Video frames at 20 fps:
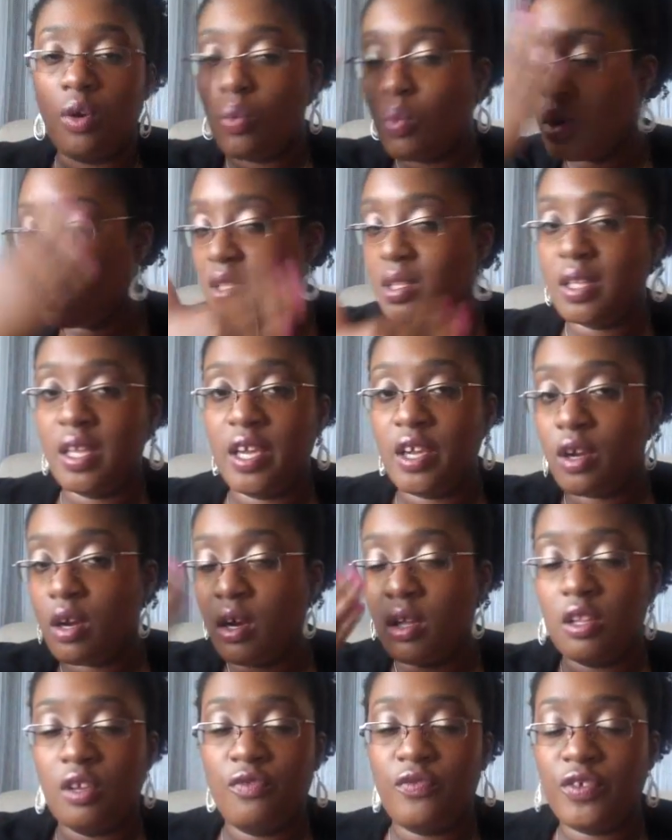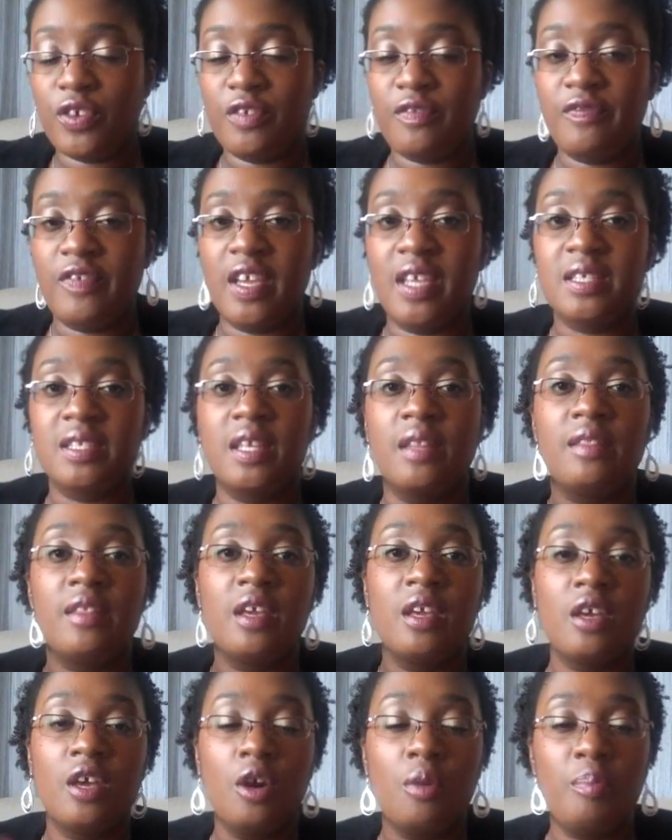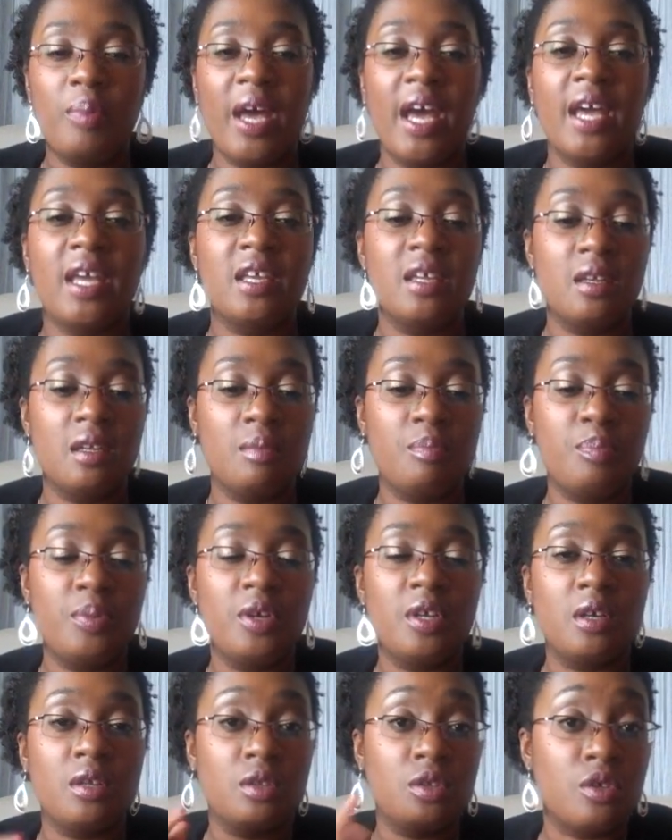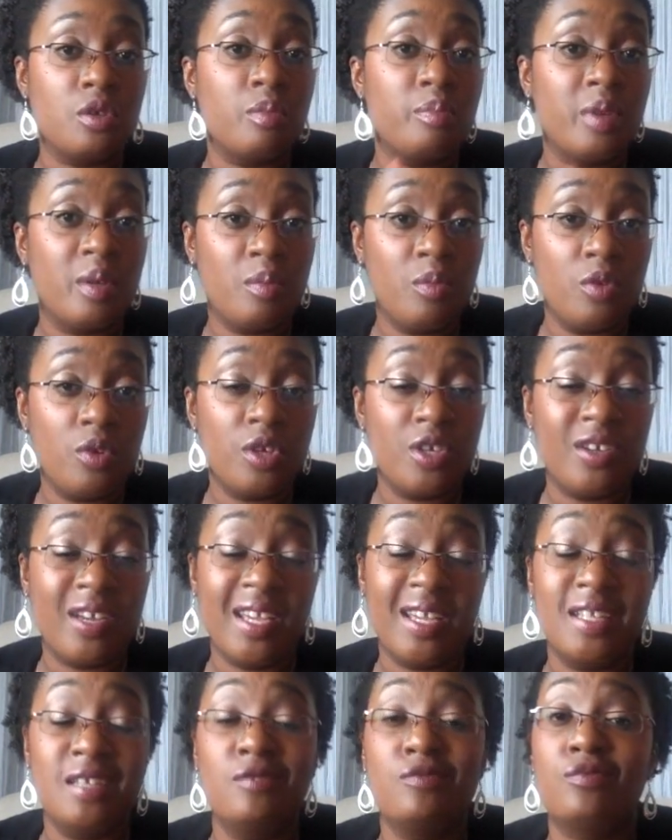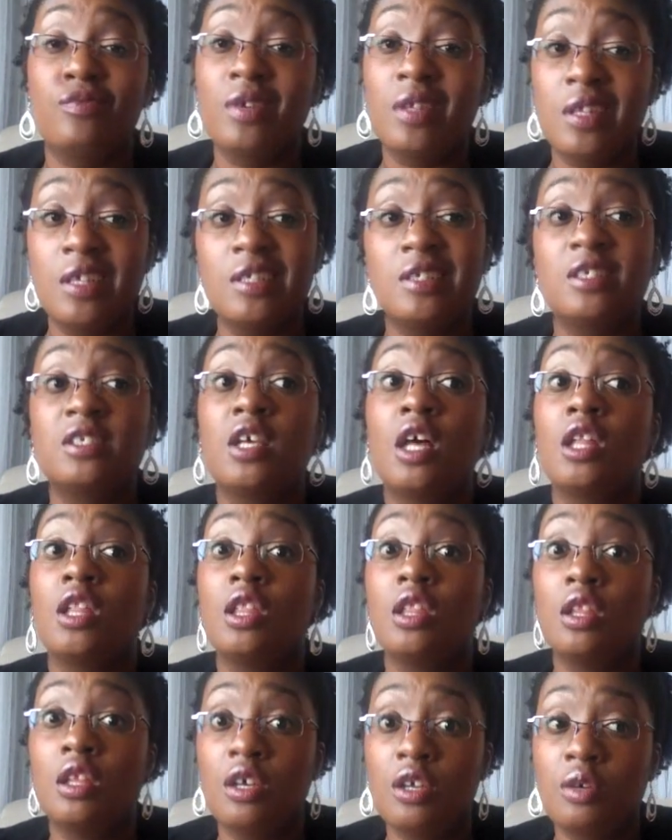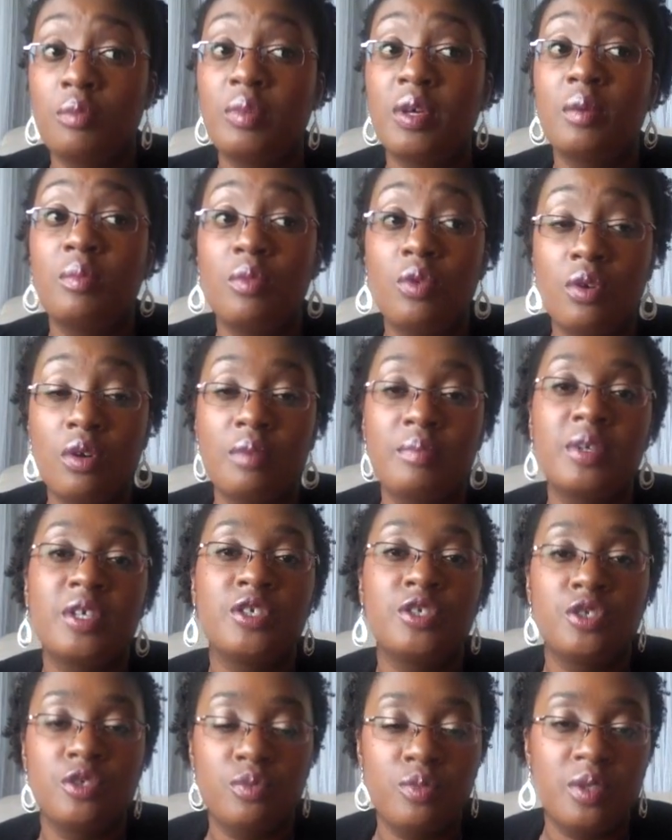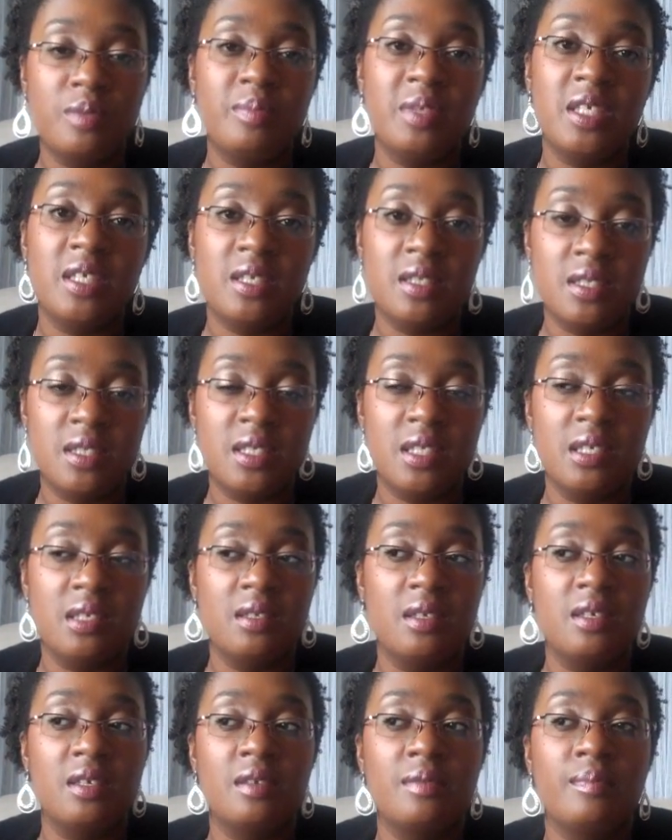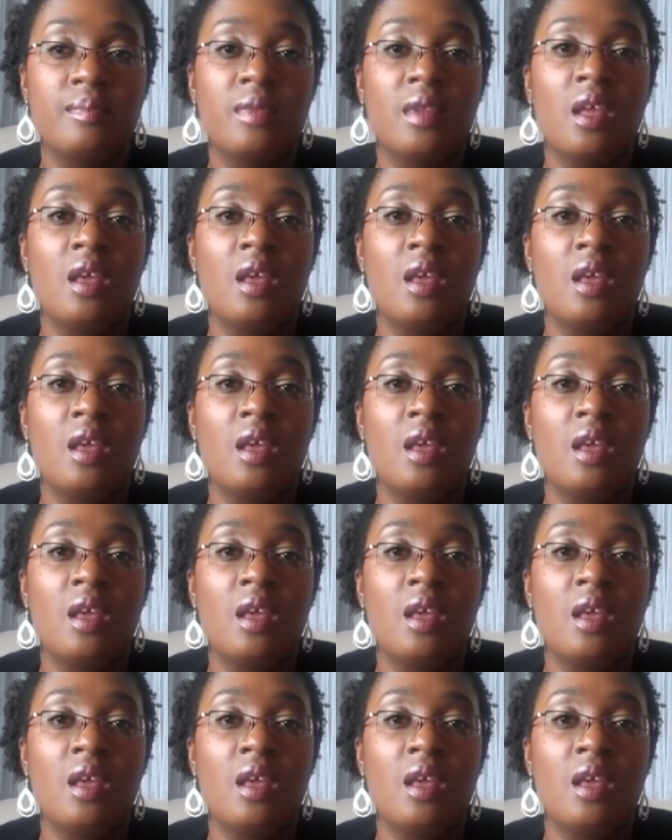one layer all over your face, and then go back and put a little bit more in your hand, and really just a little bit more because you would be concealing,